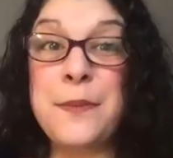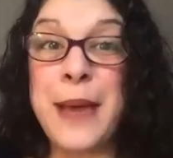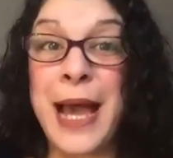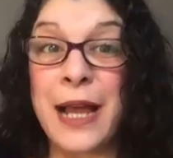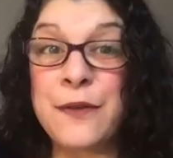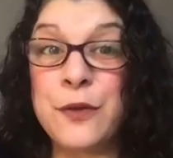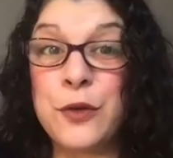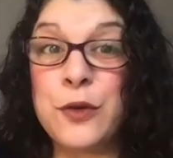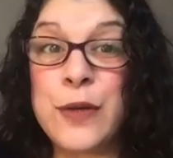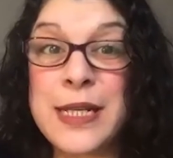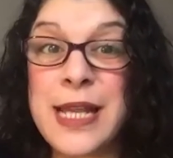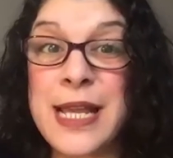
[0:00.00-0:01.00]

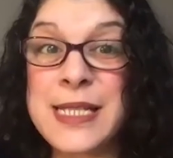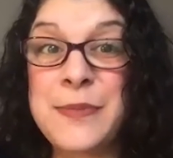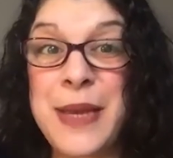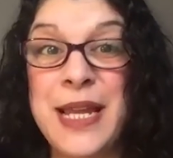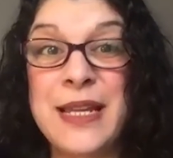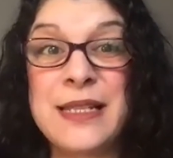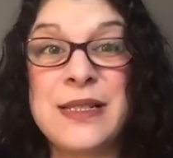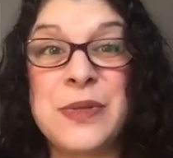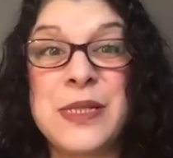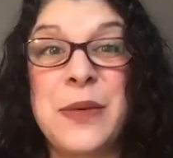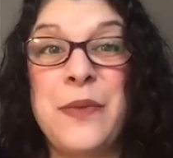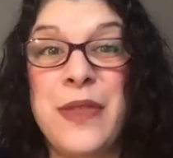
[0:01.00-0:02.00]
impactful in their space or
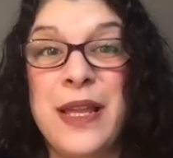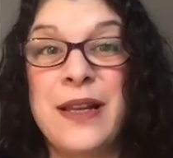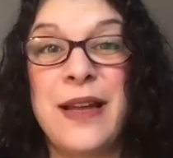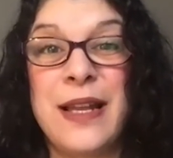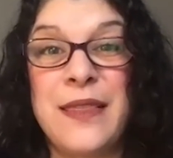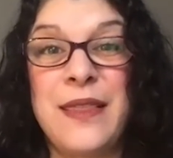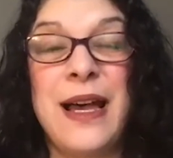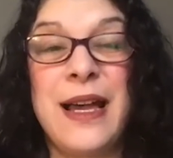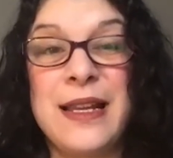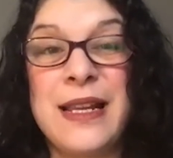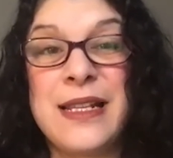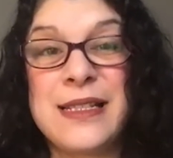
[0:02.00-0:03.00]
something like that.
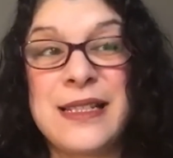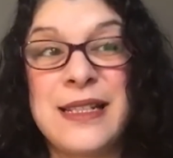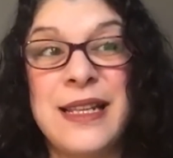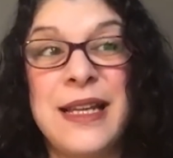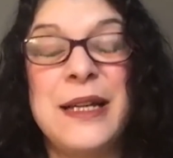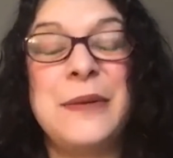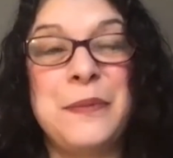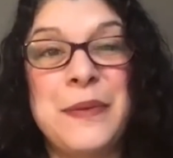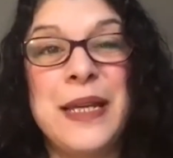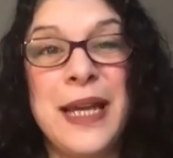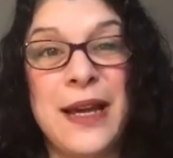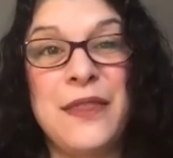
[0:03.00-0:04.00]
It's I
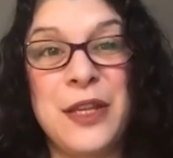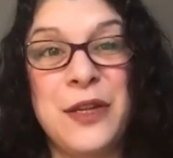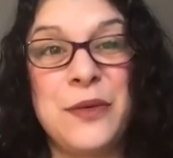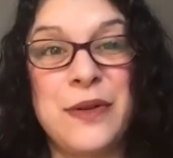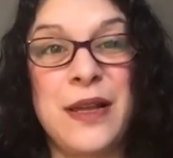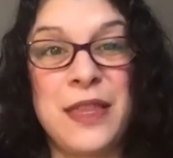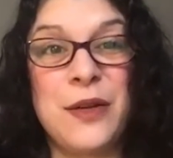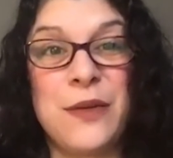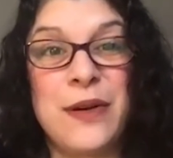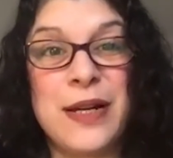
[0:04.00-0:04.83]
think you're right.